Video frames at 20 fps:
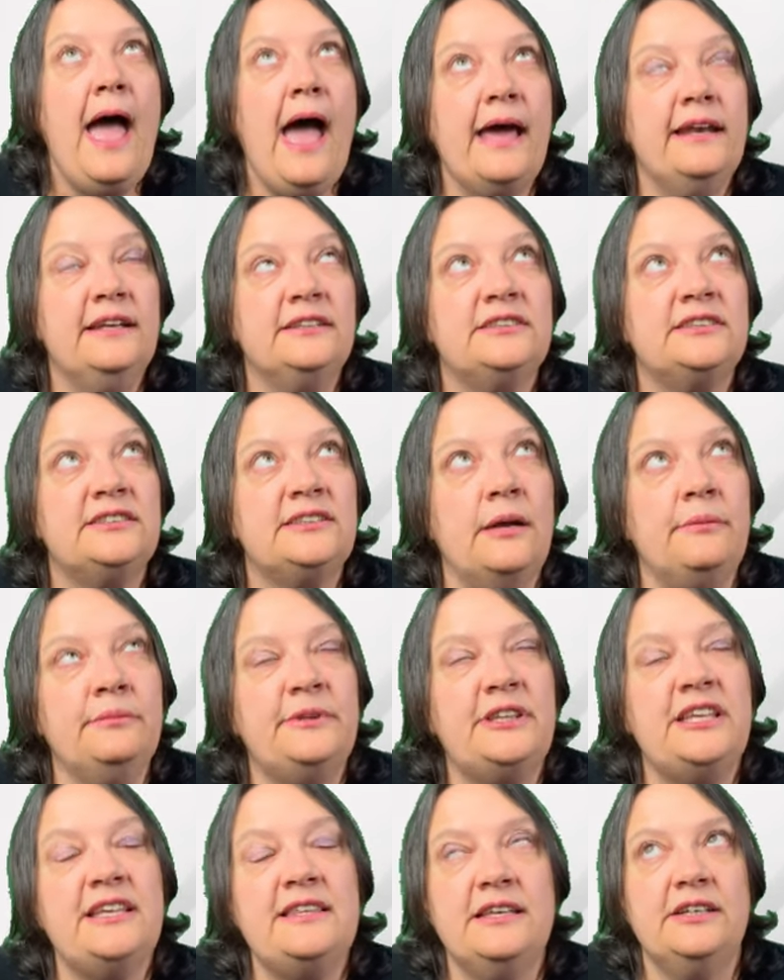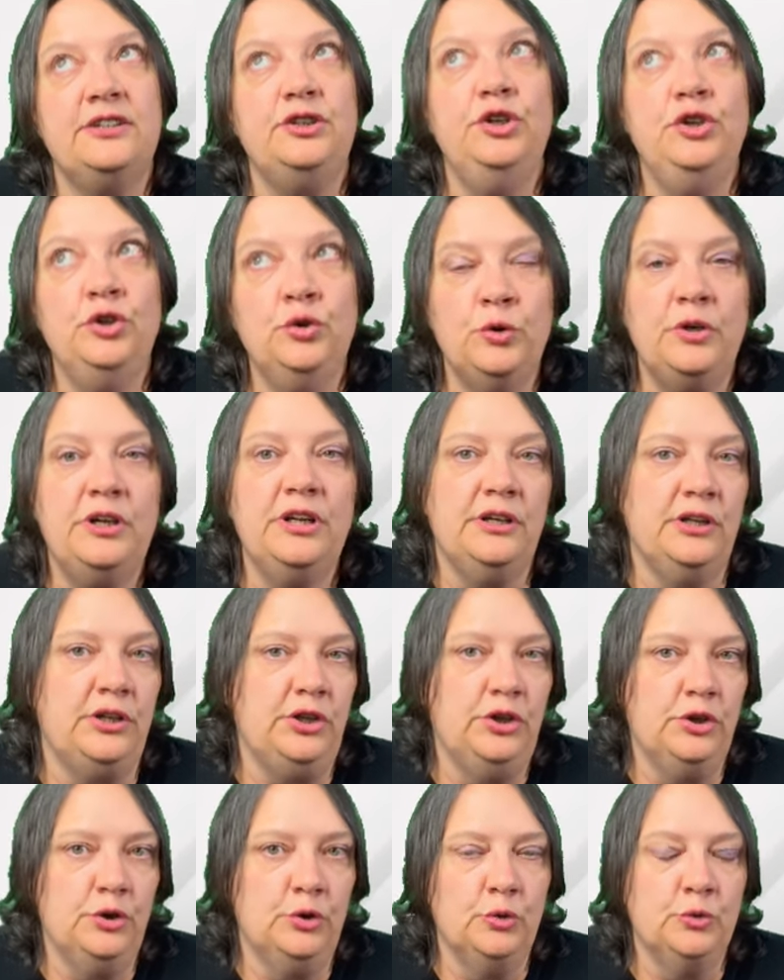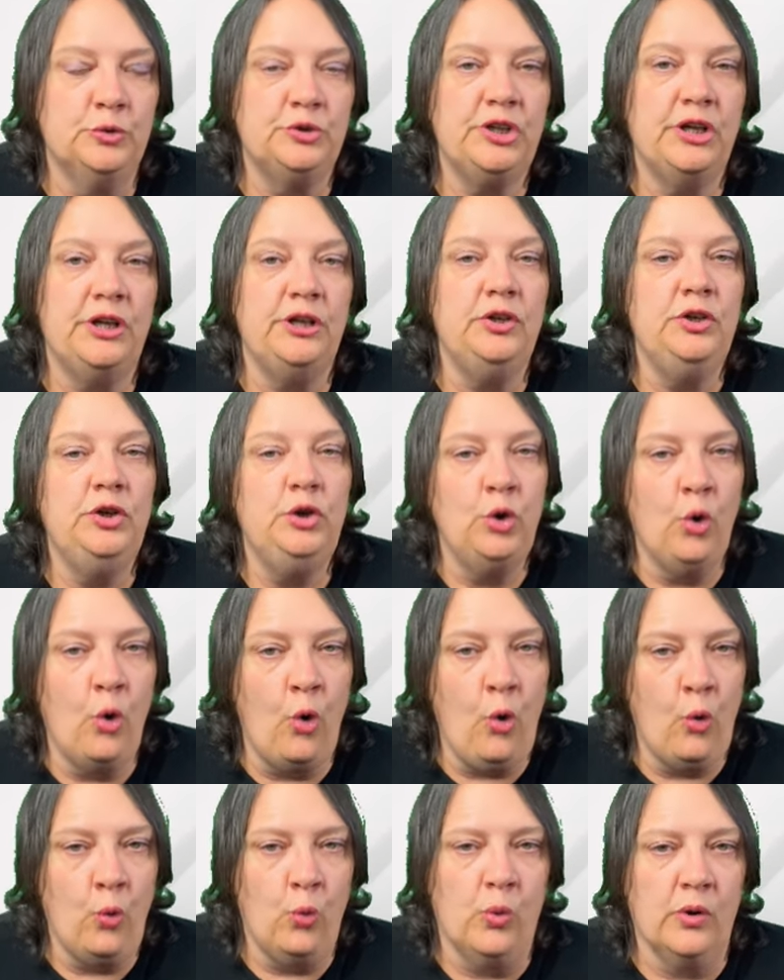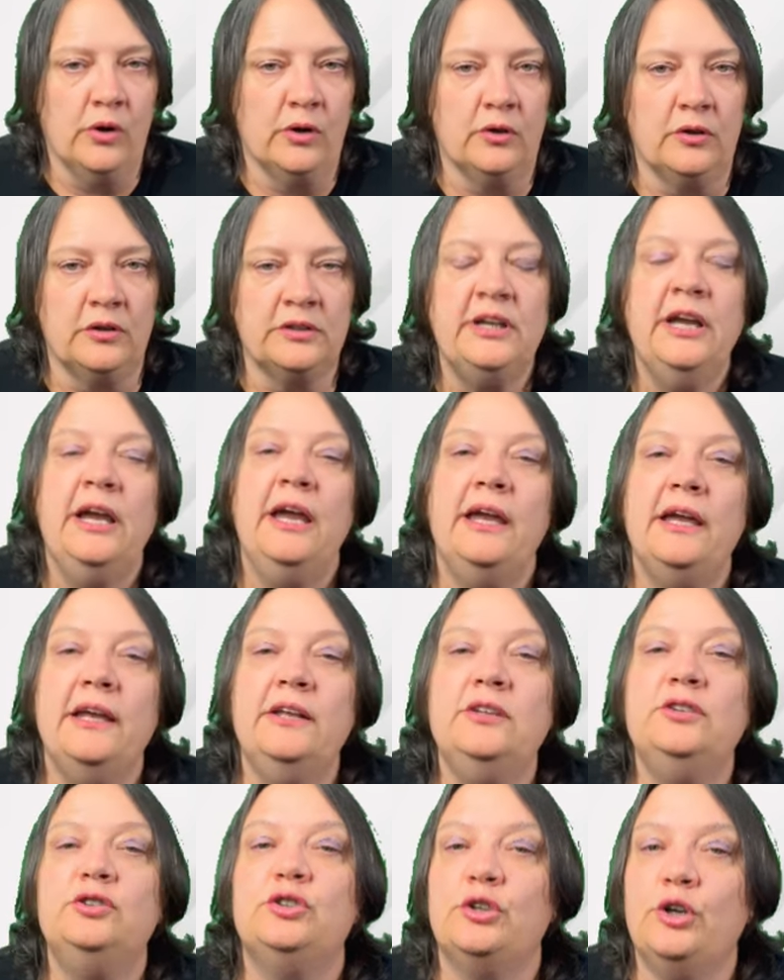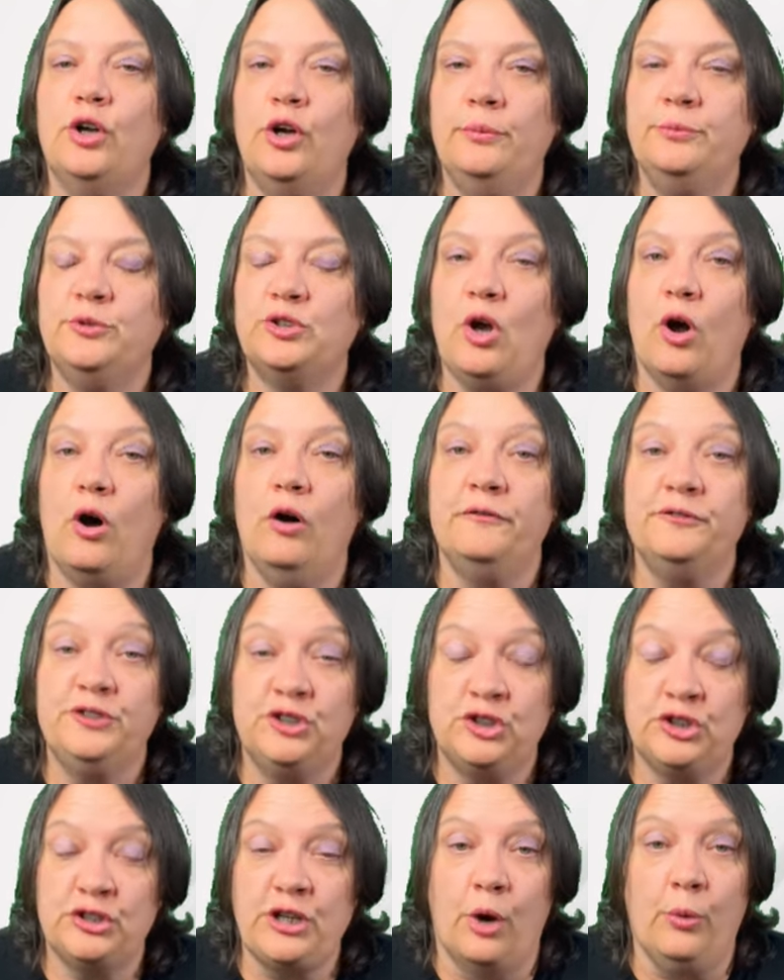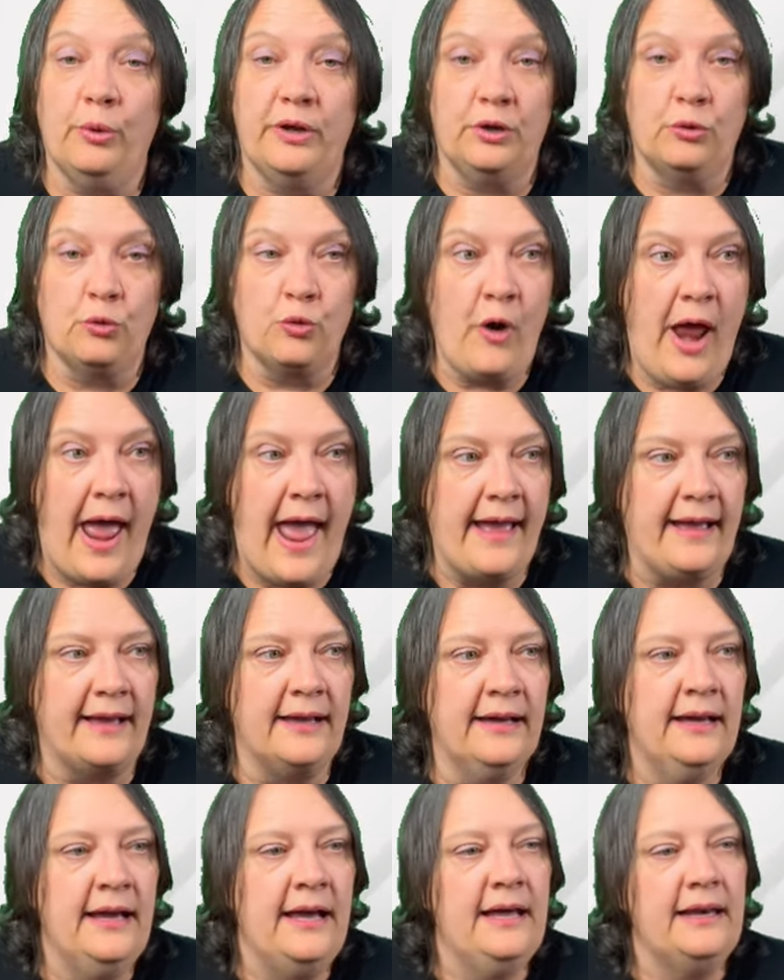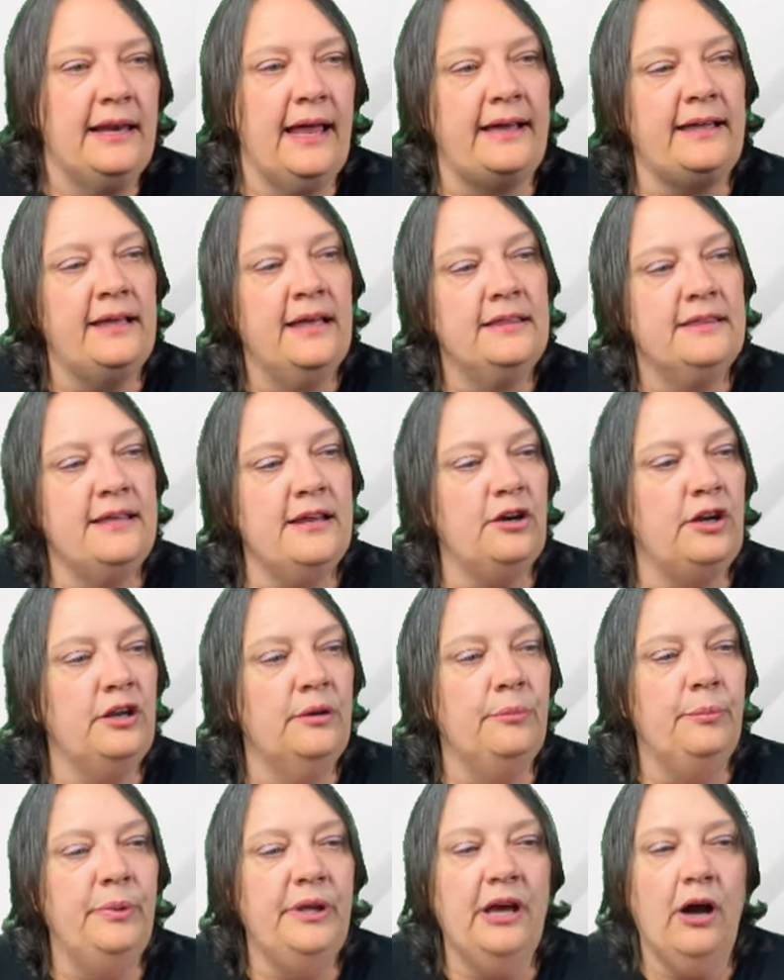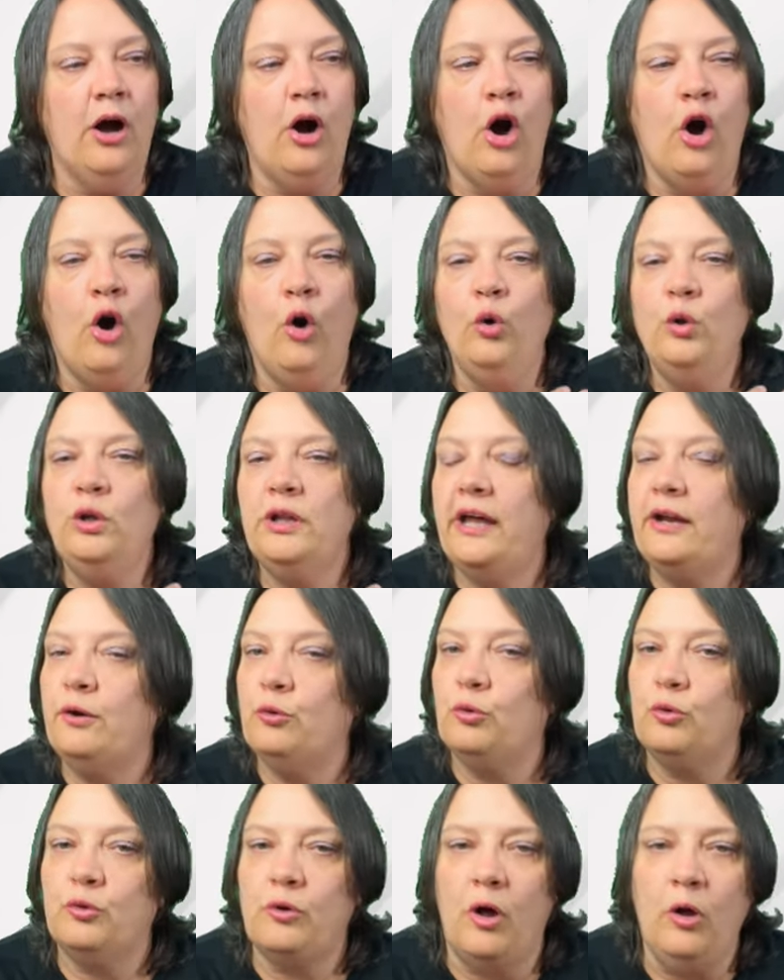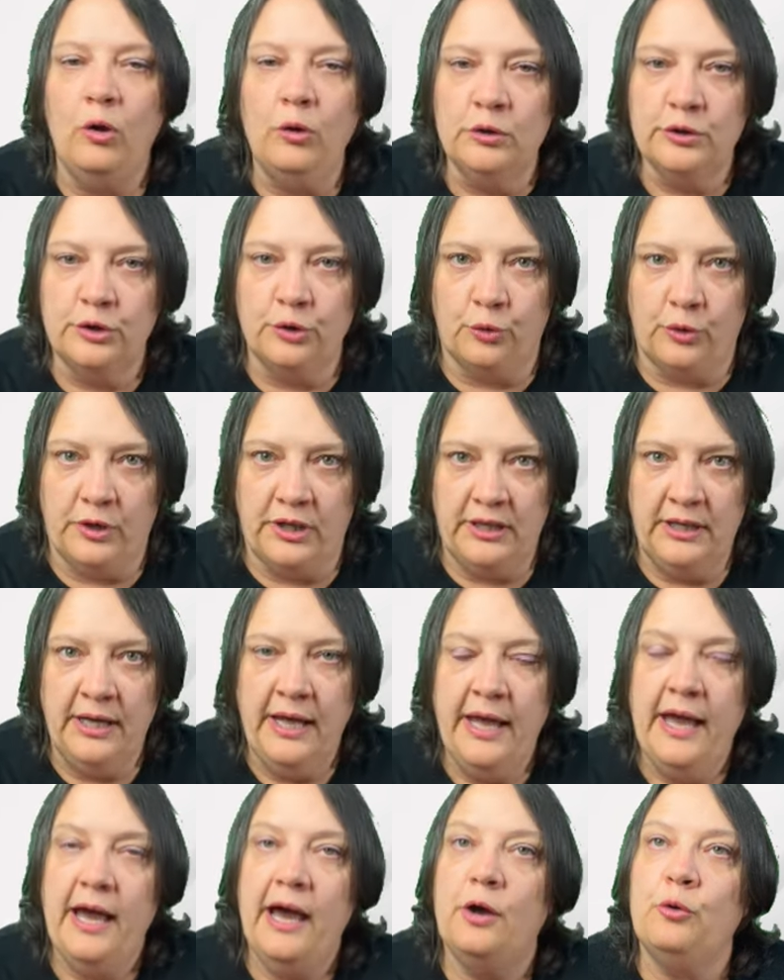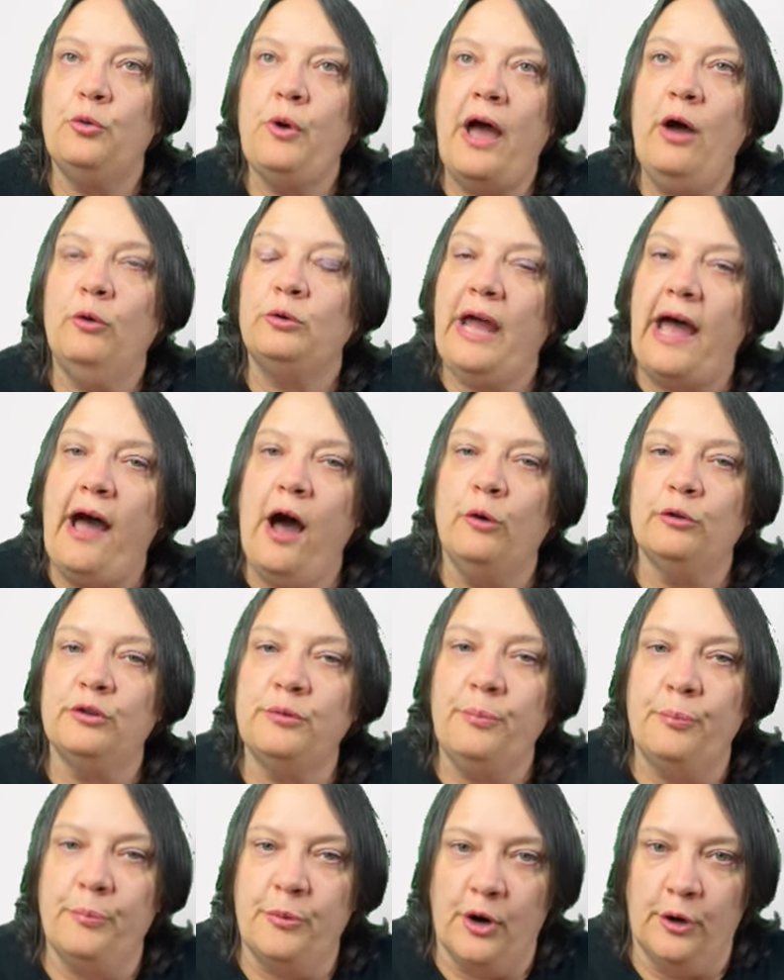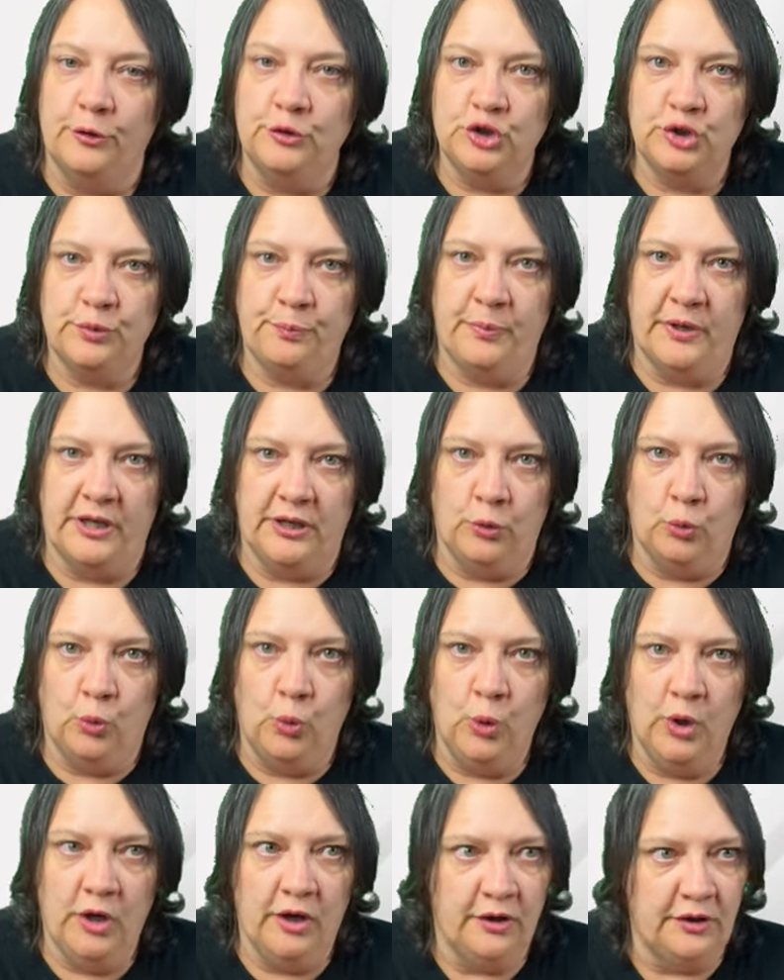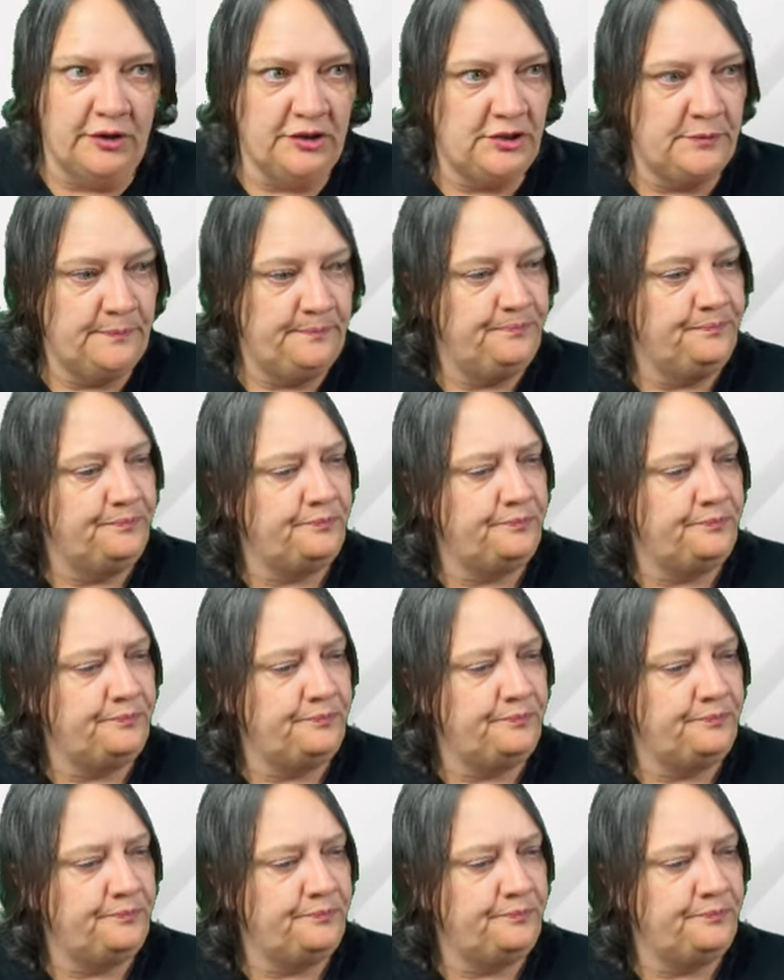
And it's something that you can use in your world in terms of showing rank. Like there can be a whole heraldry around how the brooch pin works.